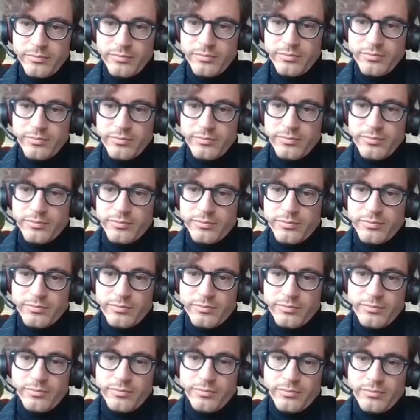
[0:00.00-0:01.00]

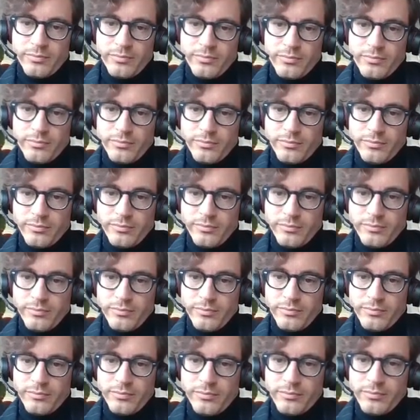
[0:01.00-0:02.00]

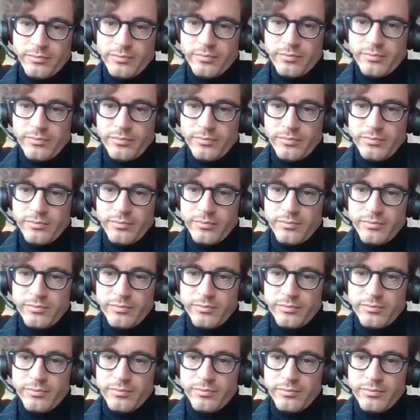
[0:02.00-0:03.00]

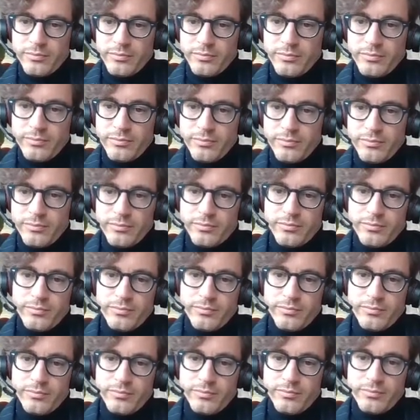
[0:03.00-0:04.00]

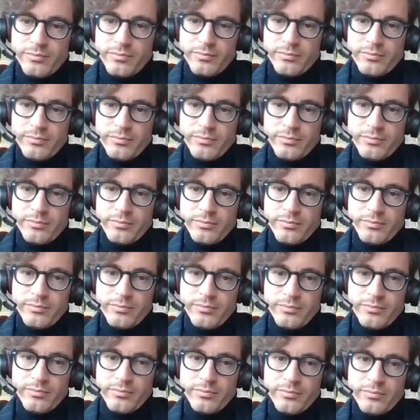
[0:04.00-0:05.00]

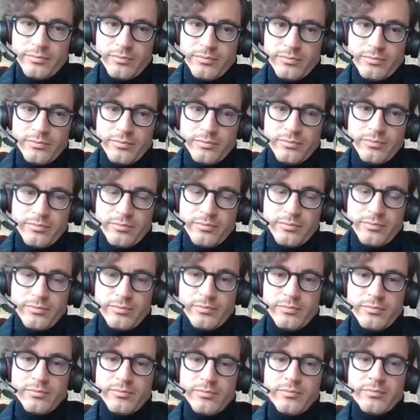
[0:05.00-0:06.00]

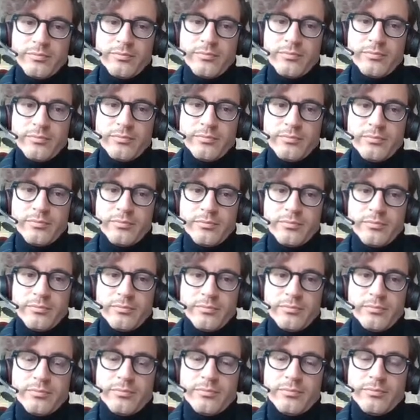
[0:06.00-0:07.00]

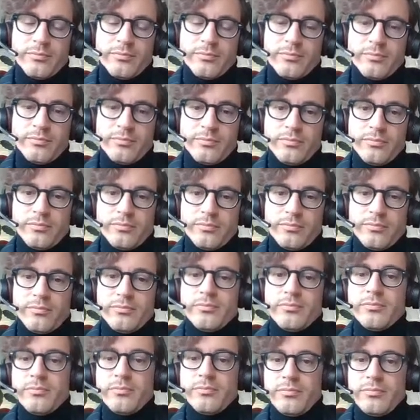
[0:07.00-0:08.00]
(not speaking)